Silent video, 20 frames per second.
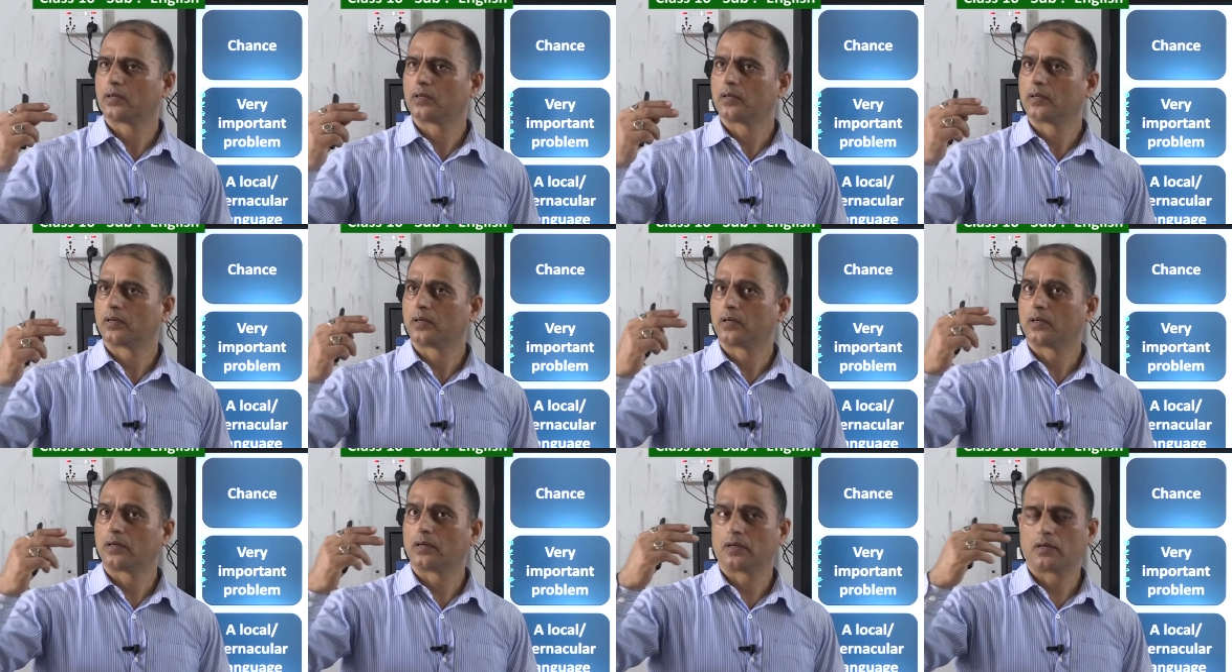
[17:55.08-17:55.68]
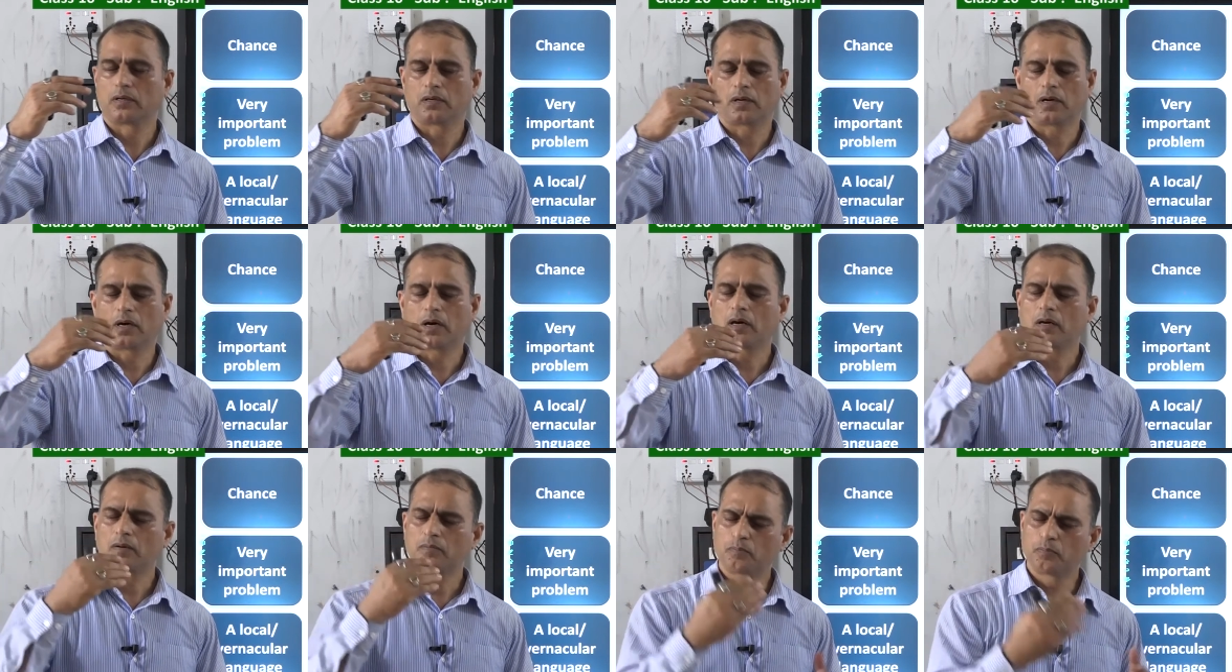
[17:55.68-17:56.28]

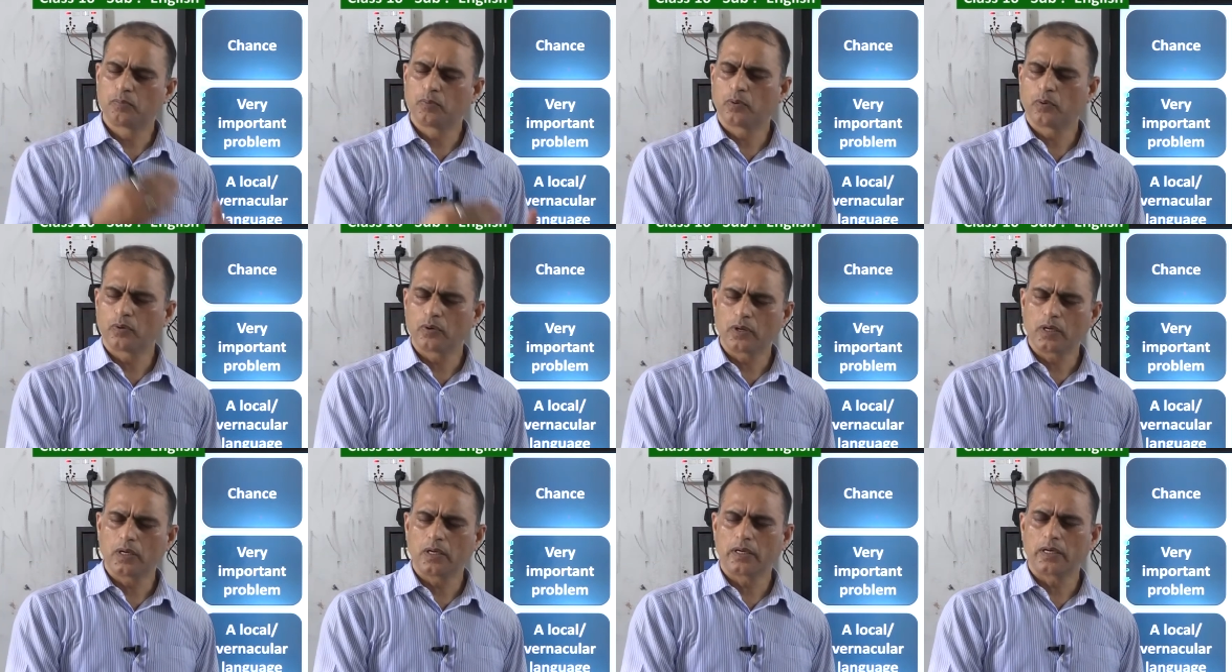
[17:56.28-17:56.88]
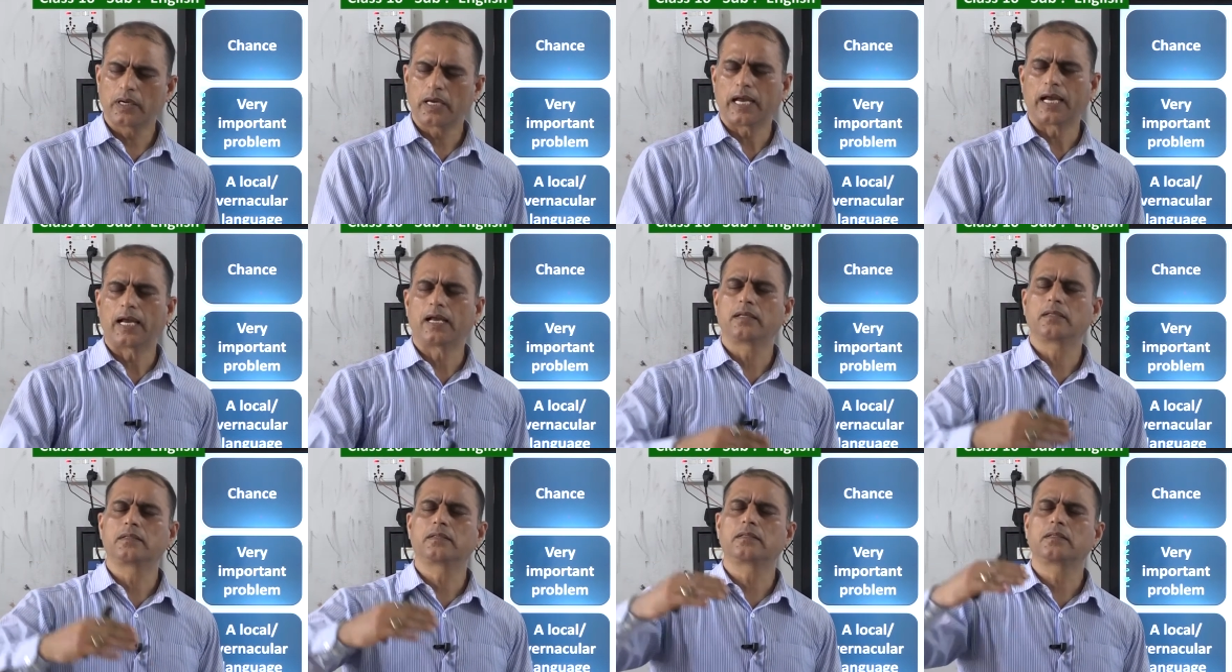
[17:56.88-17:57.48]
a boy
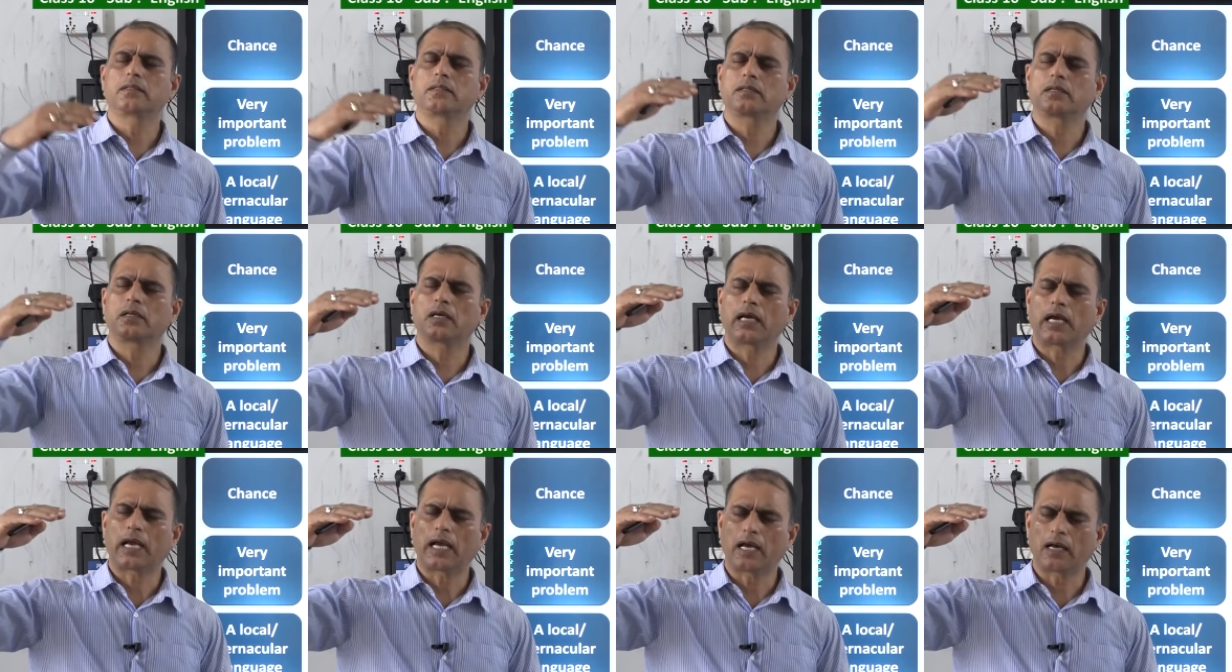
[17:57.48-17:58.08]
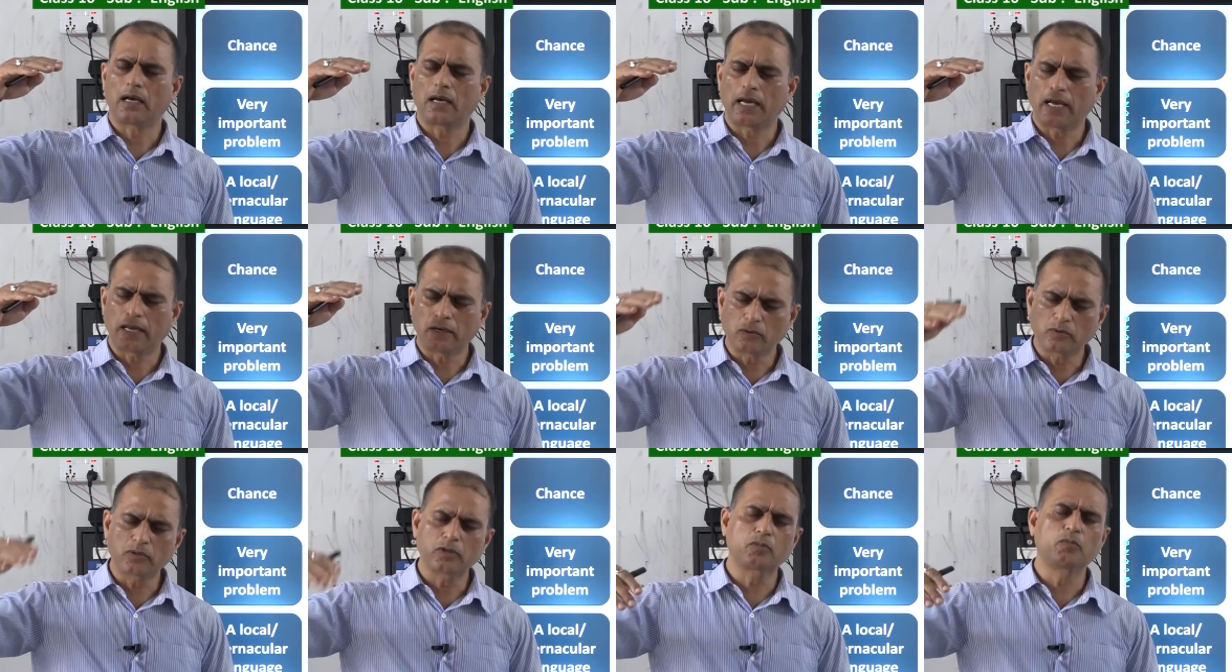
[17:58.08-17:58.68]
and
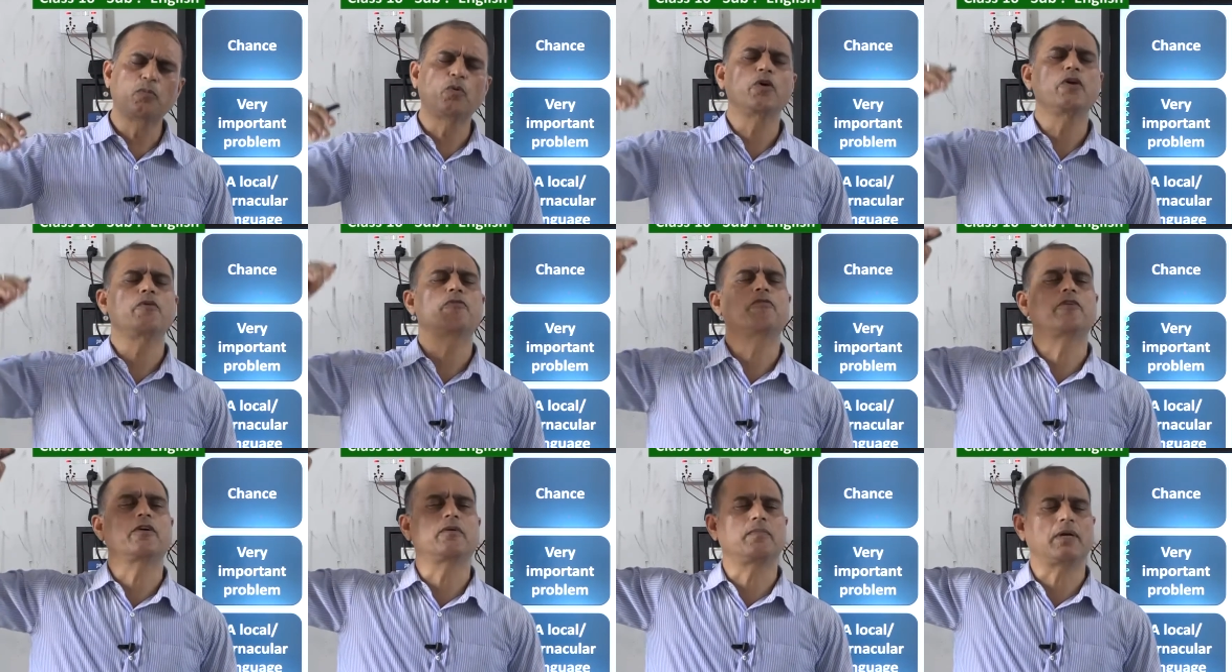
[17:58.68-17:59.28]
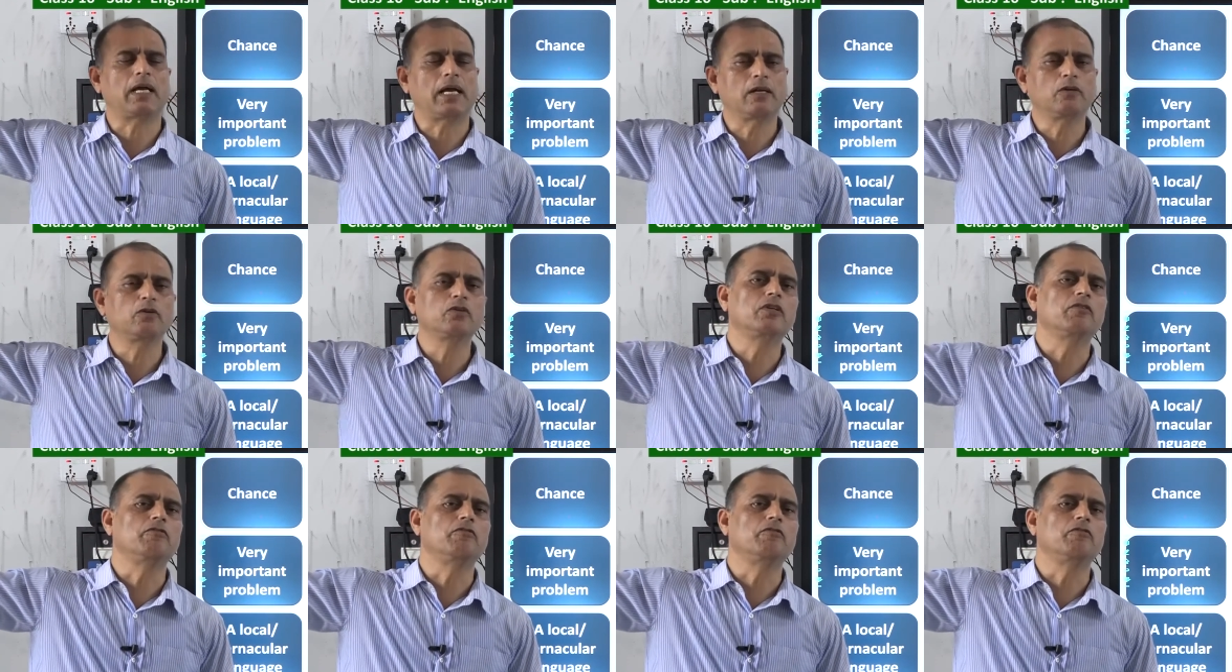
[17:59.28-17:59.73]
another boy from another